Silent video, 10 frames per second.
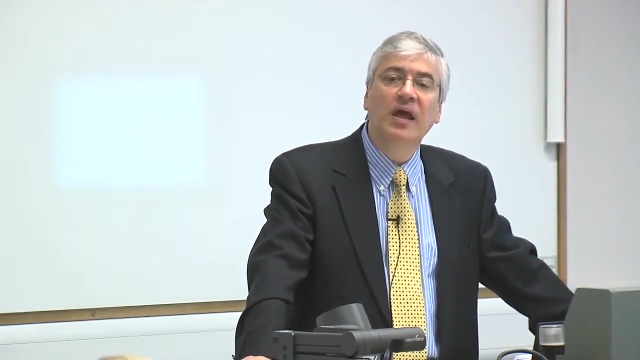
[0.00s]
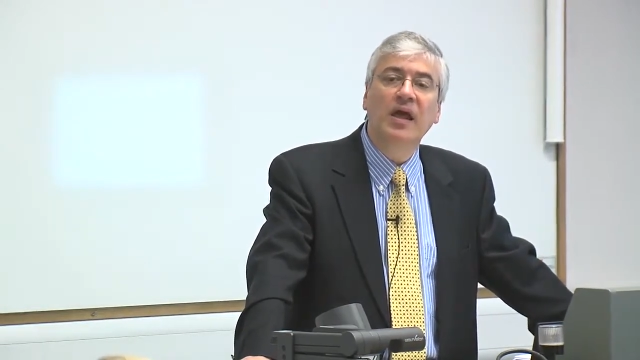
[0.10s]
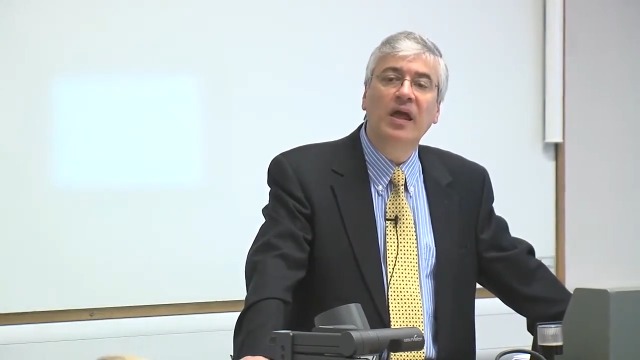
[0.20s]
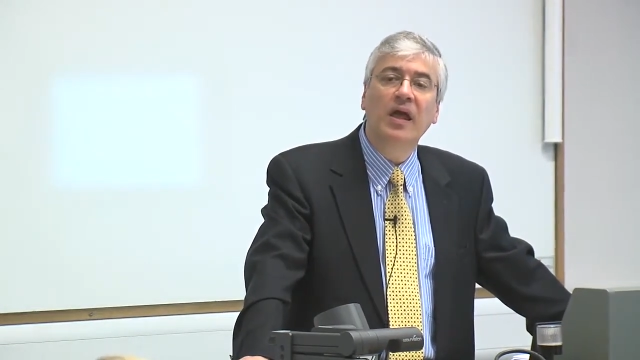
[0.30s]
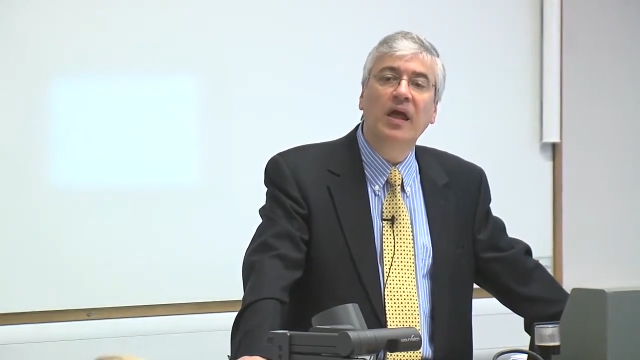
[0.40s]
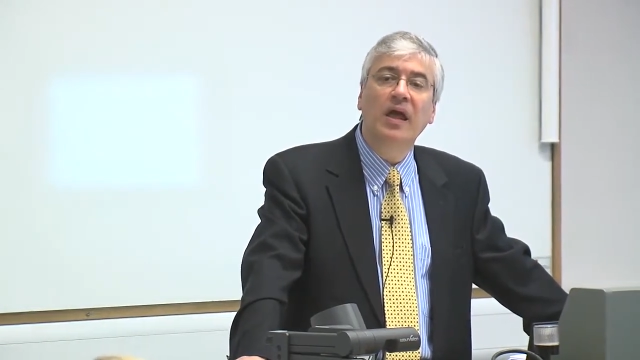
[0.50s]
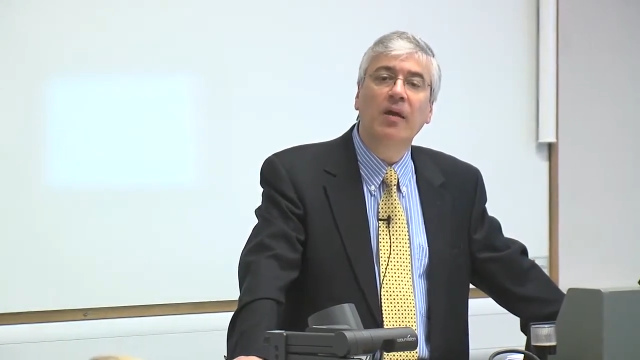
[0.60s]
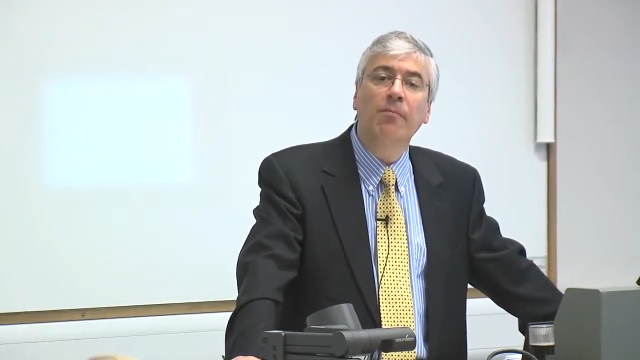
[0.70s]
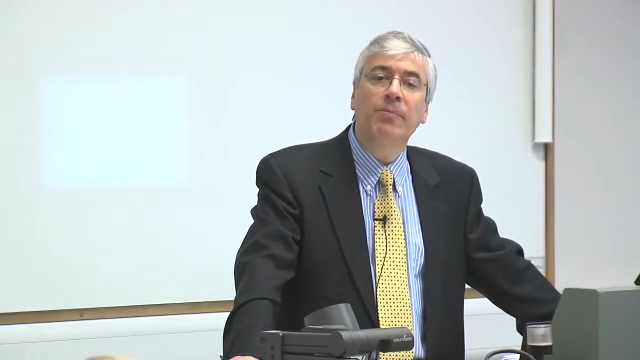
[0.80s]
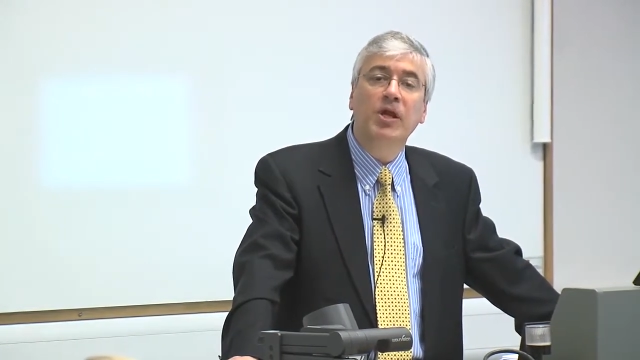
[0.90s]

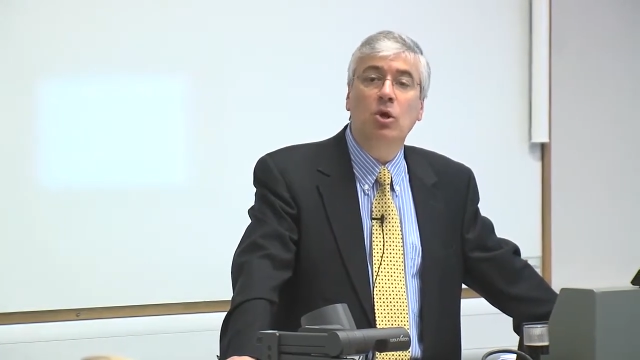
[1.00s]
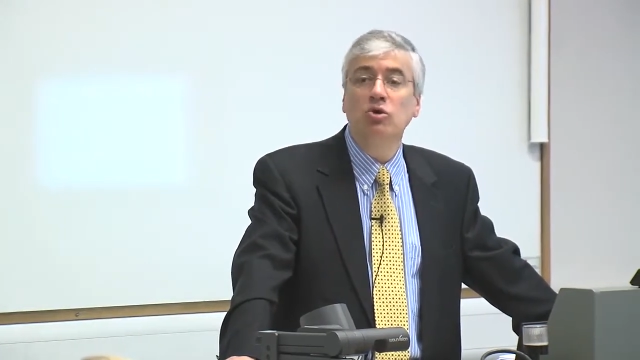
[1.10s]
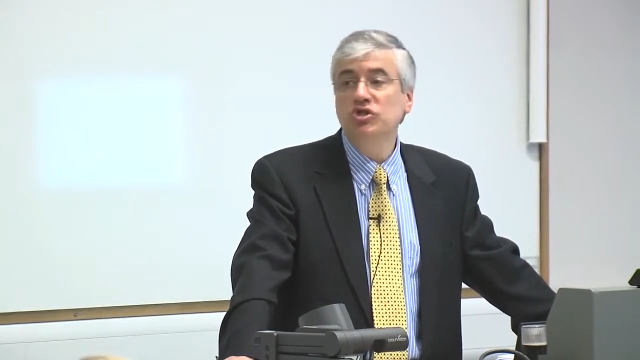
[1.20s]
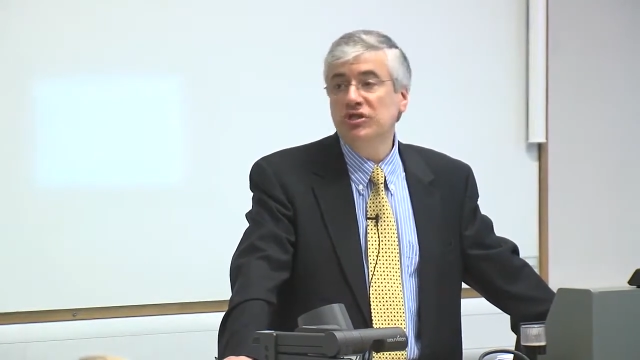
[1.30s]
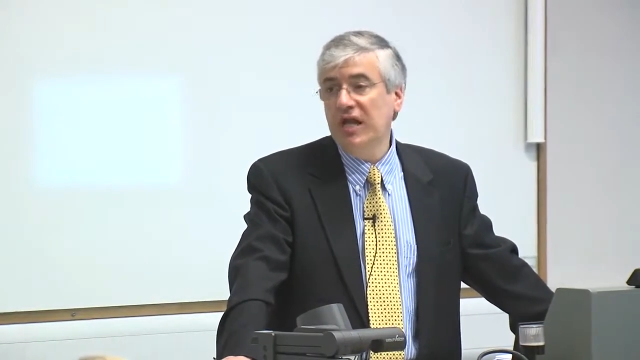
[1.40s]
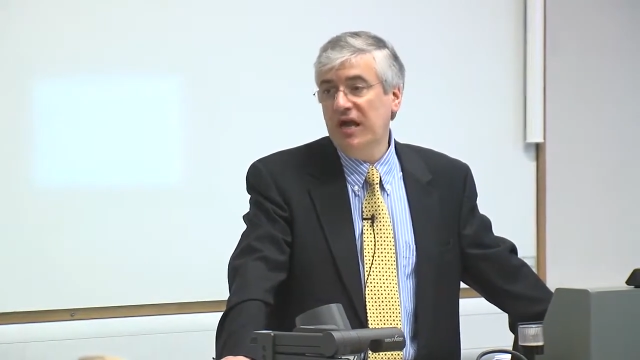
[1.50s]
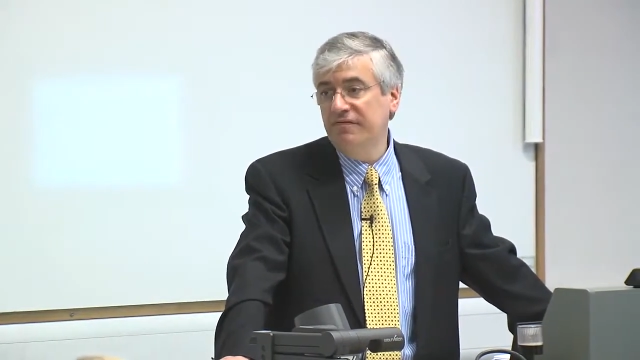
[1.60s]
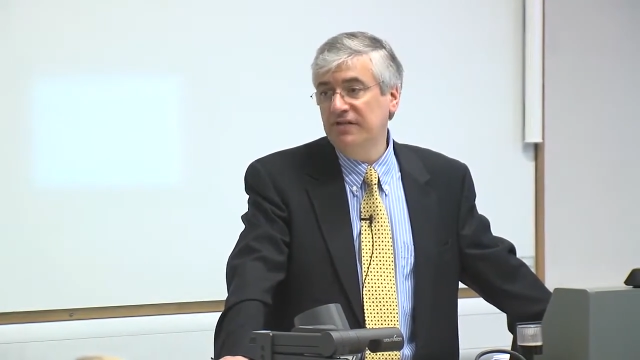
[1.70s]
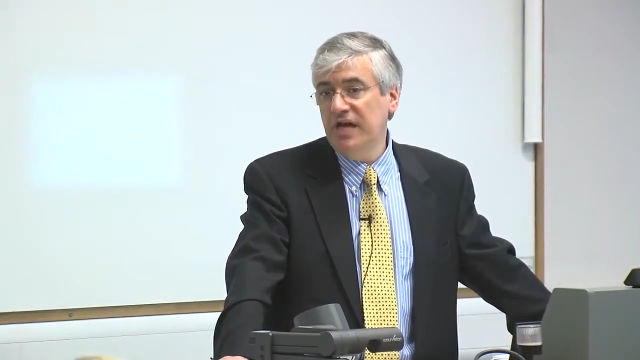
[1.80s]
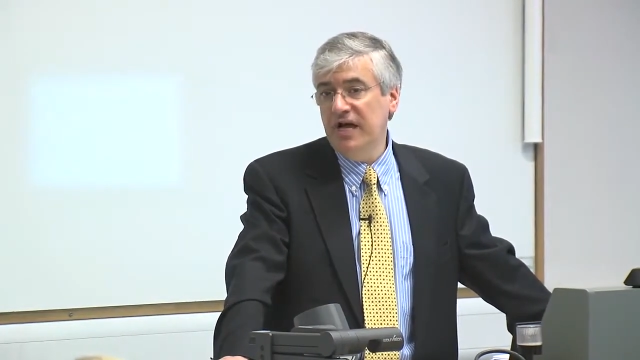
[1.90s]
Because it
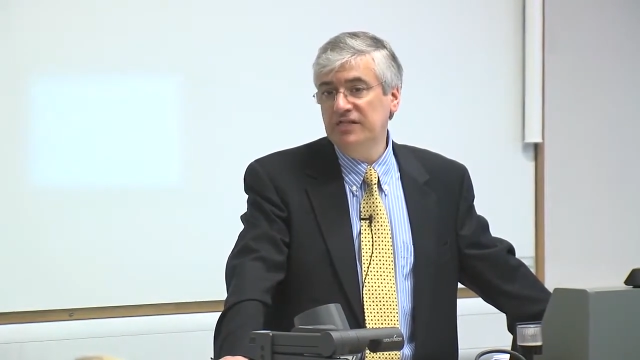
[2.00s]
covered